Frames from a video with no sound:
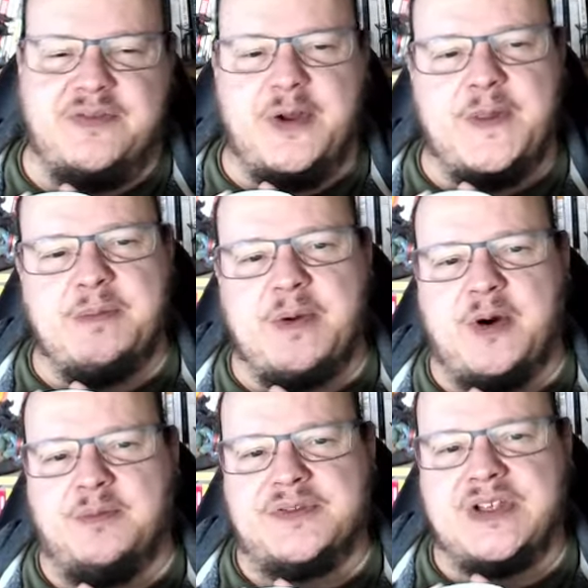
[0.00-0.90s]
the
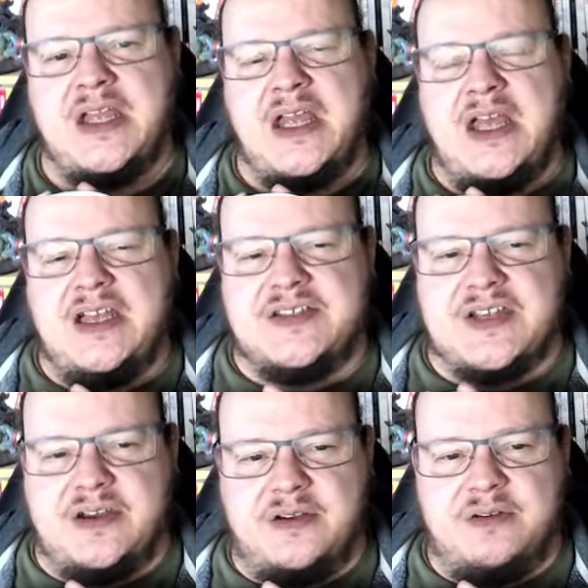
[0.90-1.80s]
bombs.
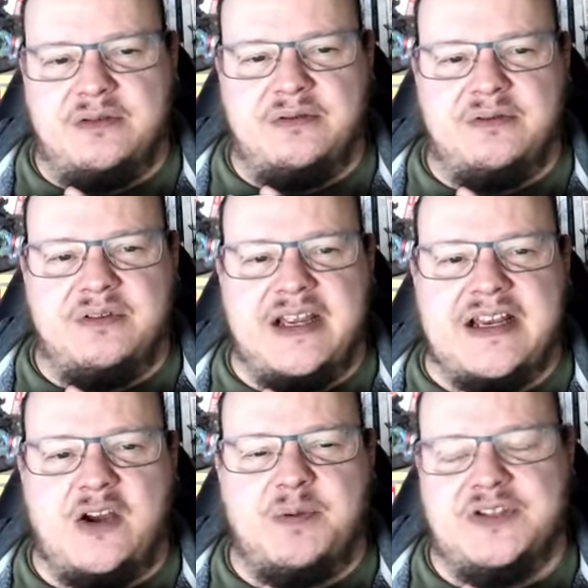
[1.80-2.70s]
So it
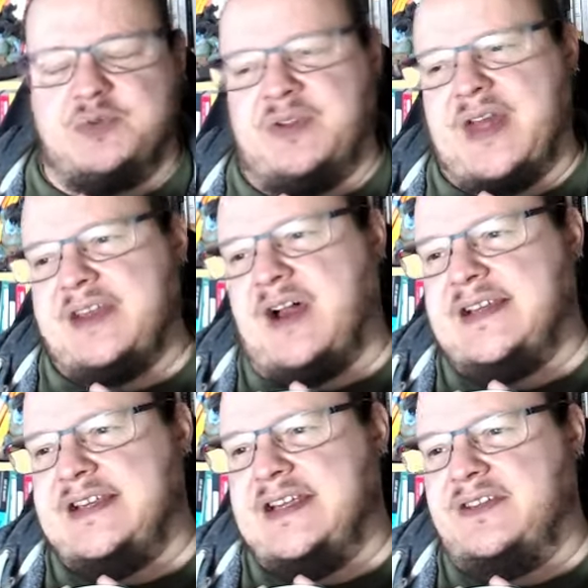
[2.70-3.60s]
opens with that
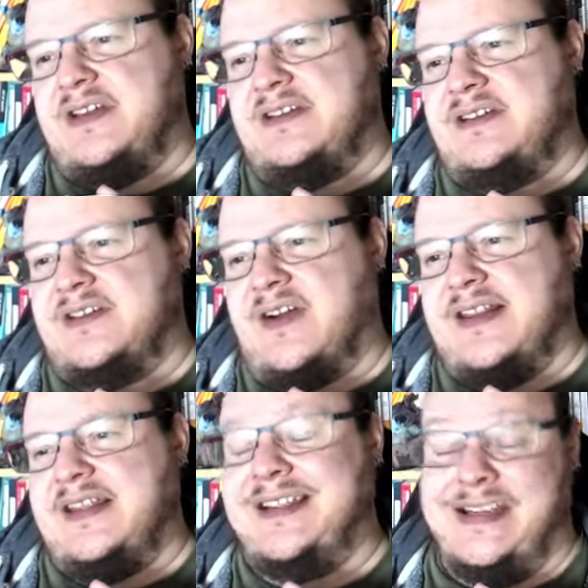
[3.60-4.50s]
idea that design
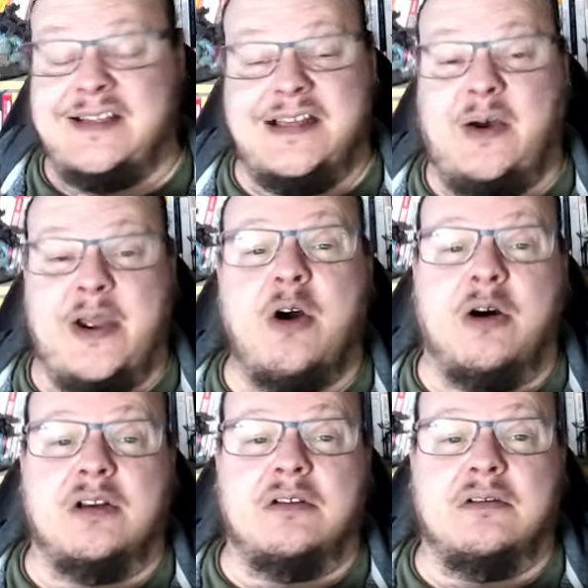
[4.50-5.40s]
thinking is going
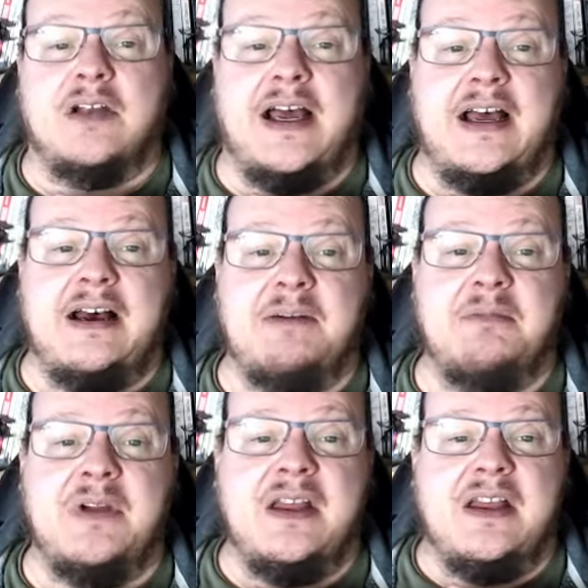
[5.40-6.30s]
on,
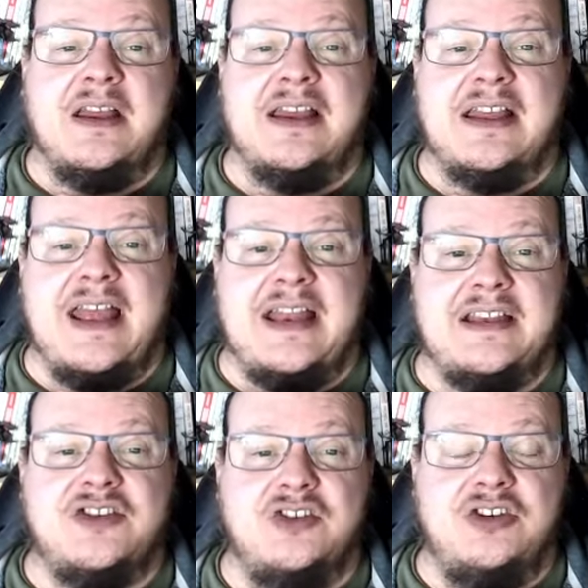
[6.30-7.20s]
and
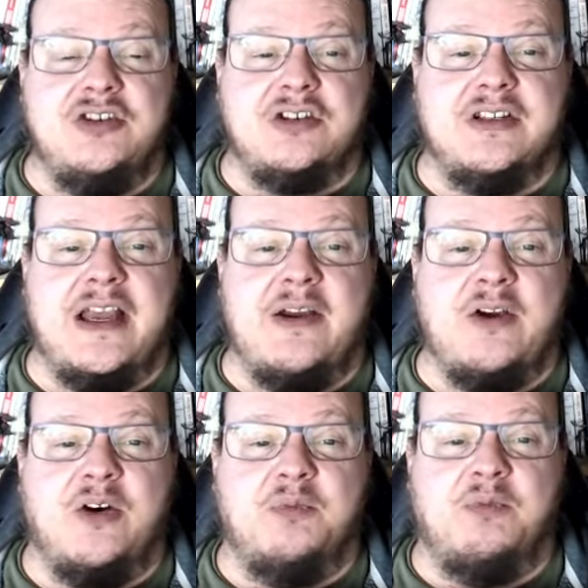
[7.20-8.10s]
it's usually going
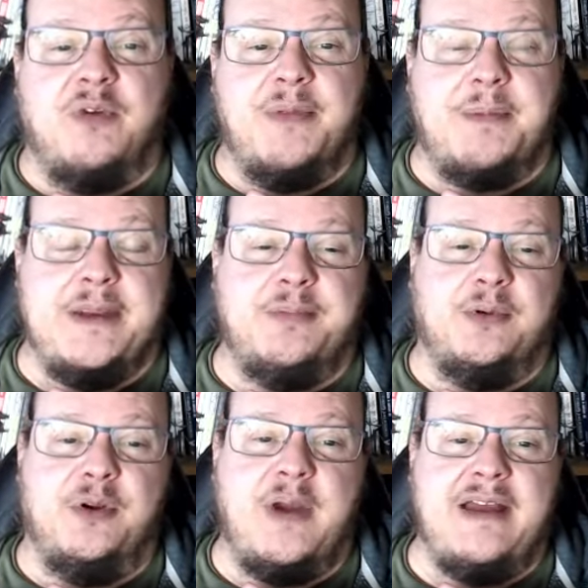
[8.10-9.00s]
on from the people
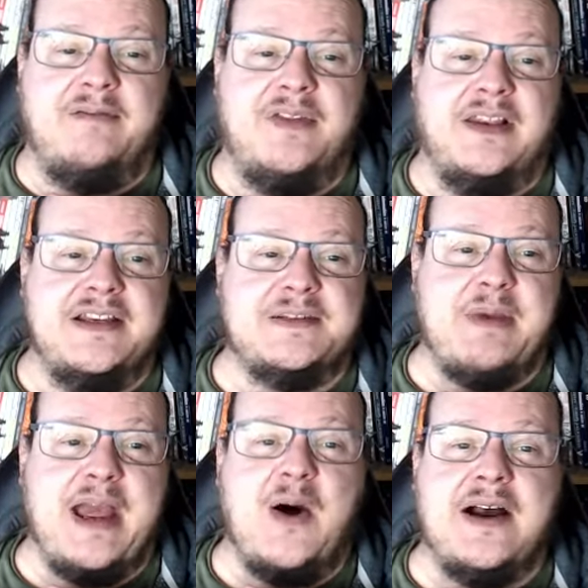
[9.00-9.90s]
who have the least
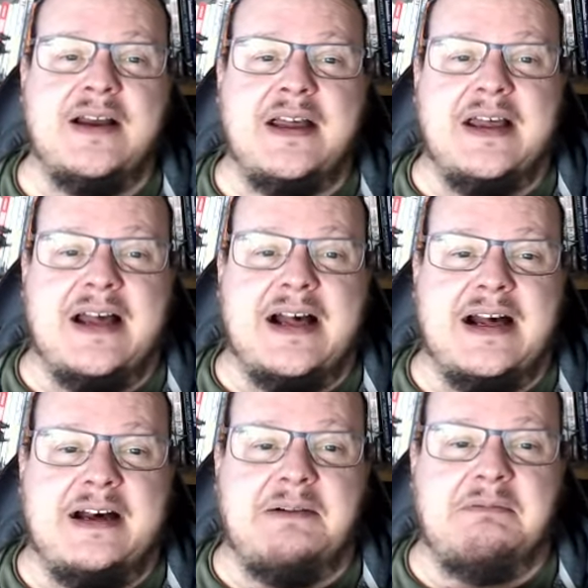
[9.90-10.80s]
power
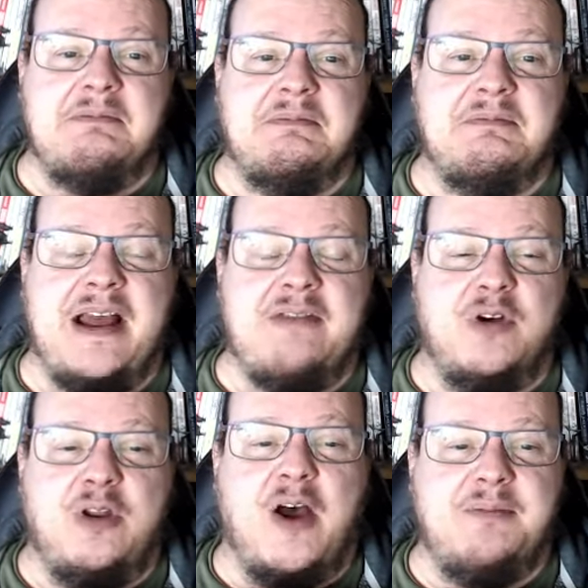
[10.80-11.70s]
and
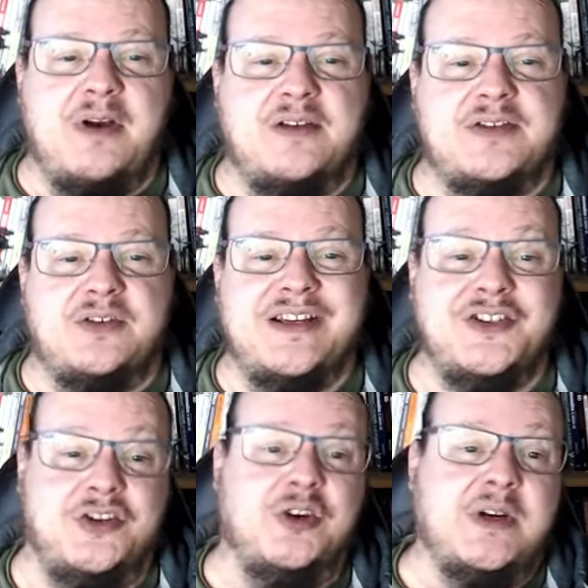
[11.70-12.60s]
rely most on
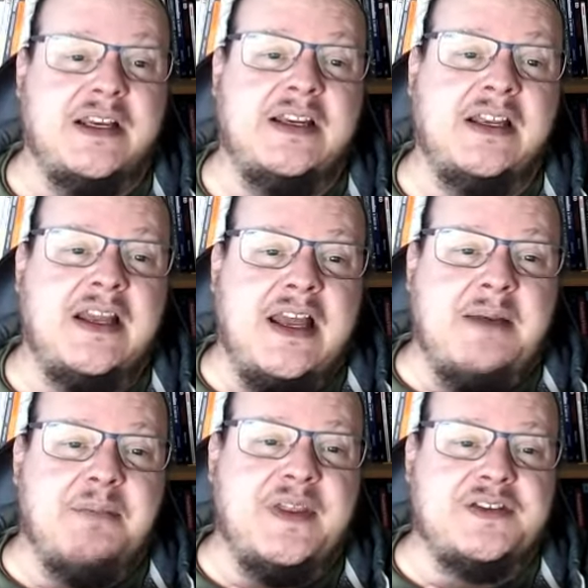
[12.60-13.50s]
ingenuity.
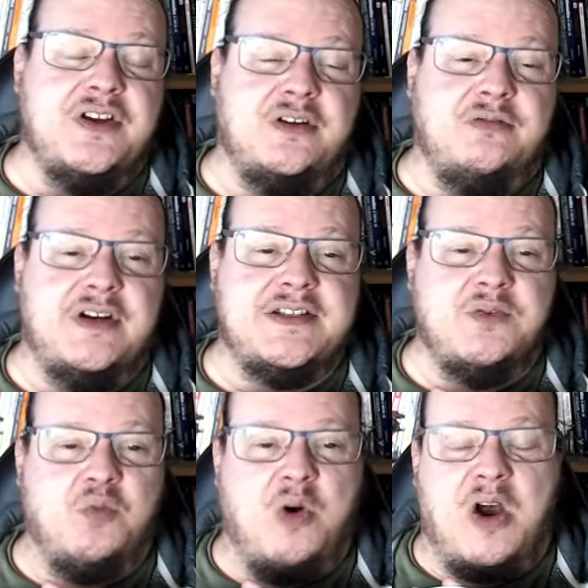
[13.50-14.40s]
But there's no reason
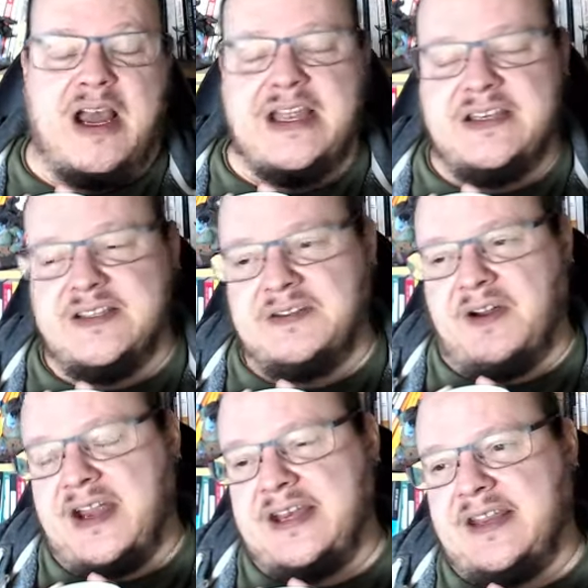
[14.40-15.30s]
why design